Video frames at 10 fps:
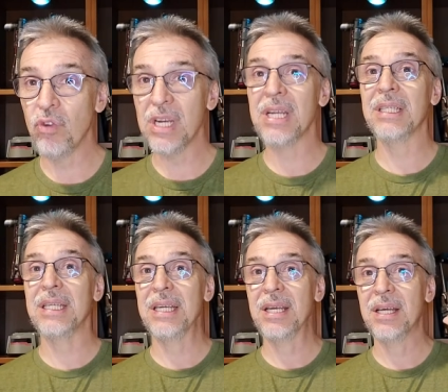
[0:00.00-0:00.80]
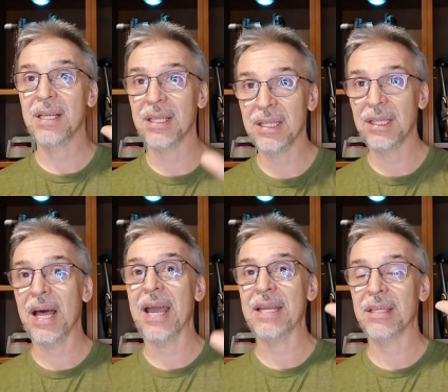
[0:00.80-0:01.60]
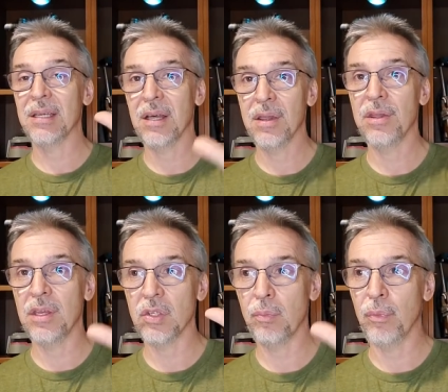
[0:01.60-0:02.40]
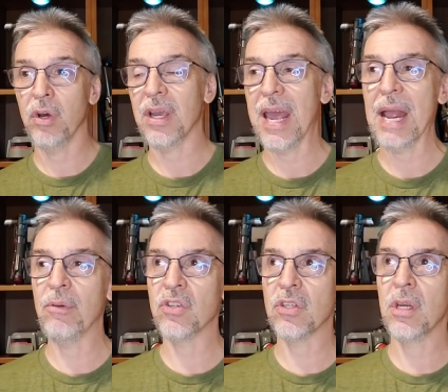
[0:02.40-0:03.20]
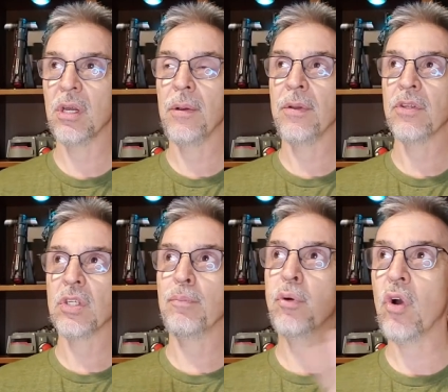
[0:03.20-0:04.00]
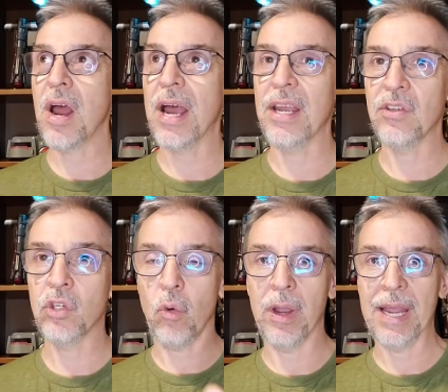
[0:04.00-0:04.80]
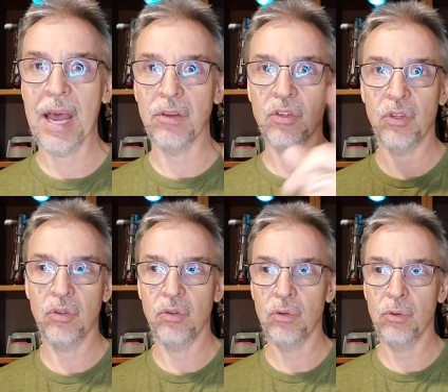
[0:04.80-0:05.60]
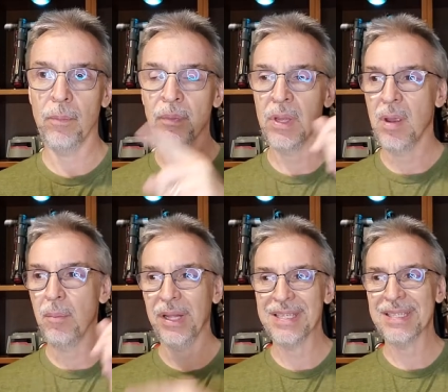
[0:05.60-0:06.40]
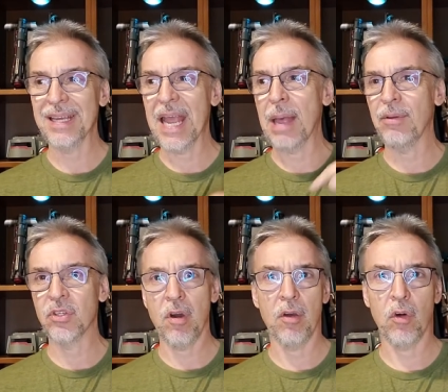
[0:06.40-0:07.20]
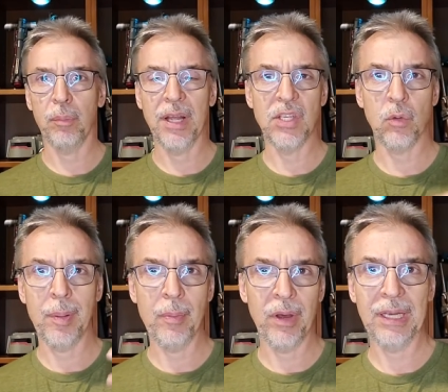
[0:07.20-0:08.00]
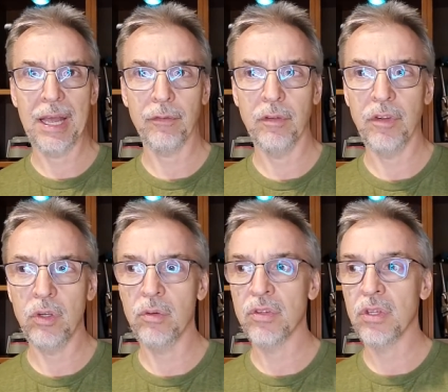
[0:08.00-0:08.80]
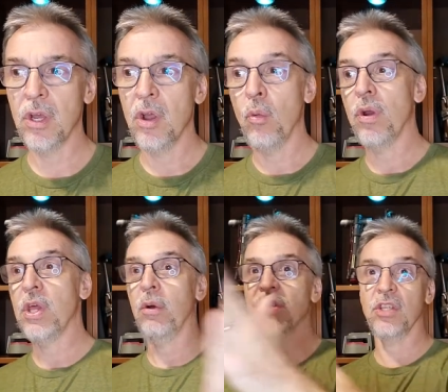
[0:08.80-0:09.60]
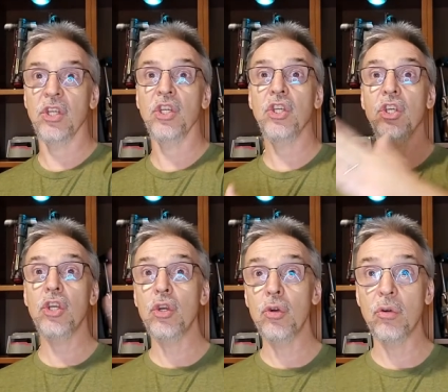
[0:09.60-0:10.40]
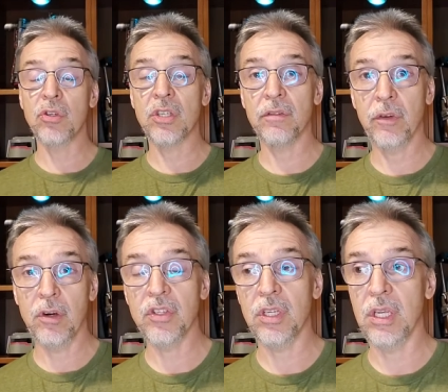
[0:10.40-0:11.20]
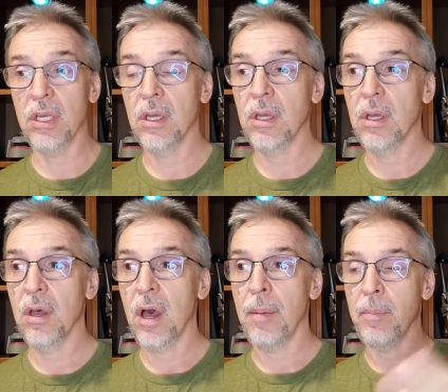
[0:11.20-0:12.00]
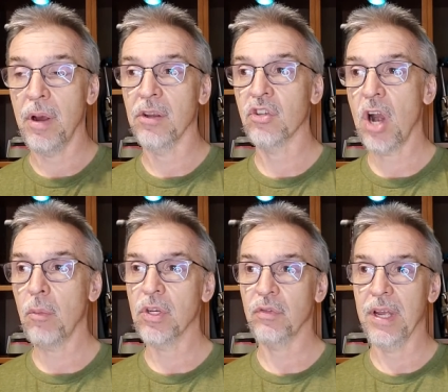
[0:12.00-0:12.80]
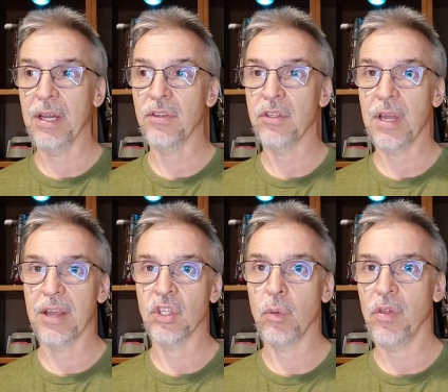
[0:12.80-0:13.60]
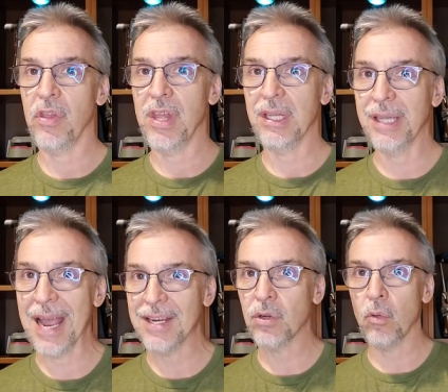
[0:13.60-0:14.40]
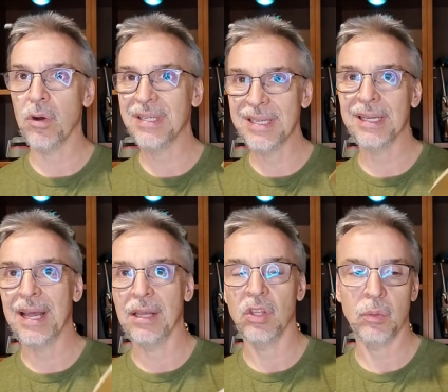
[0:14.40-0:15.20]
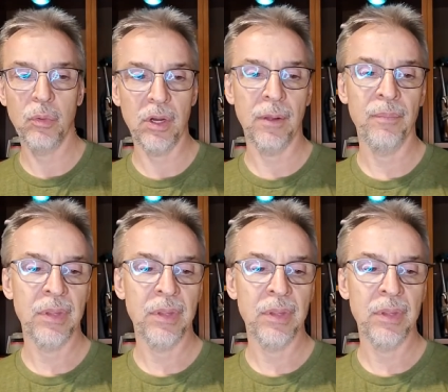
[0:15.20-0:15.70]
really liked this book, and I was surprised going out to places like Amazon or places where people had left reviews, where there was such a huge diversity among Star Wars fans as to whether they liked or didn't like this book.